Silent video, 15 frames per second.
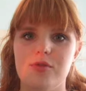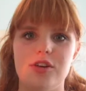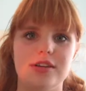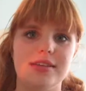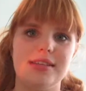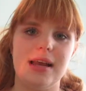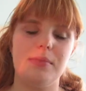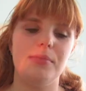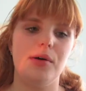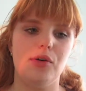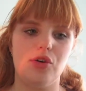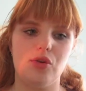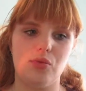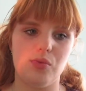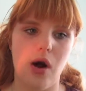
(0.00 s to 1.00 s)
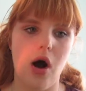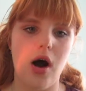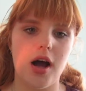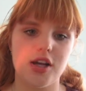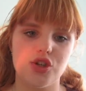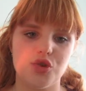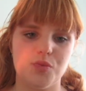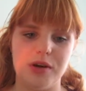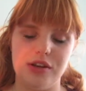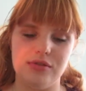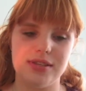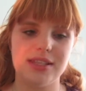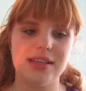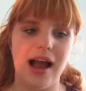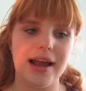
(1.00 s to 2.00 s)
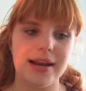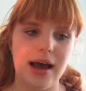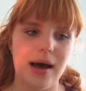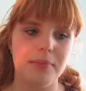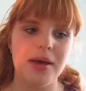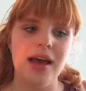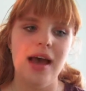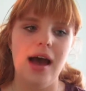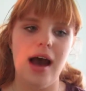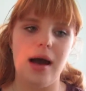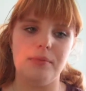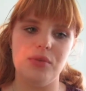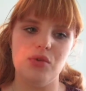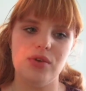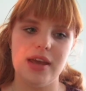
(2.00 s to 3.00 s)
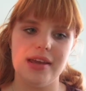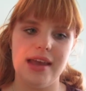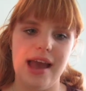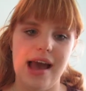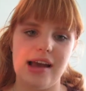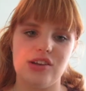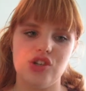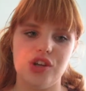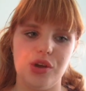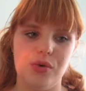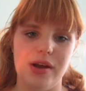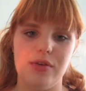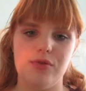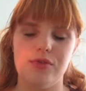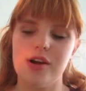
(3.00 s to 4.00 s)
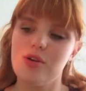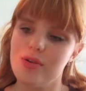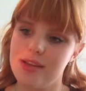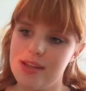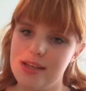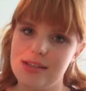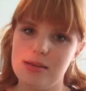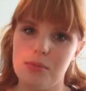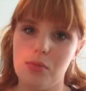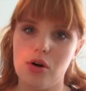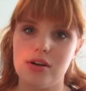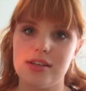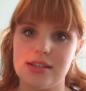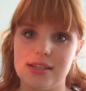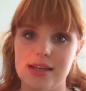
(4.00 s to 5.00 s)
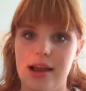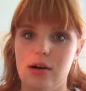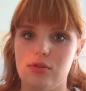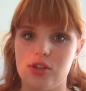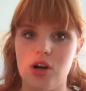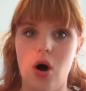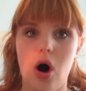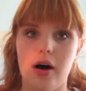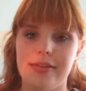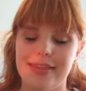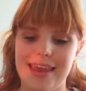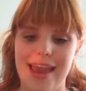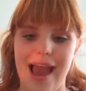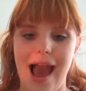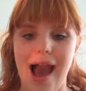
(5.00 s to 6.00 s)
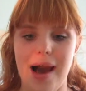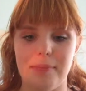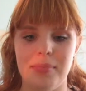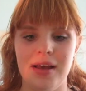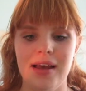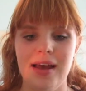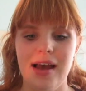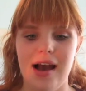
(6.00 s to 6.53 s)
For example, Garage, when you sign up, you can get actually quite frequently some more discounts on the app.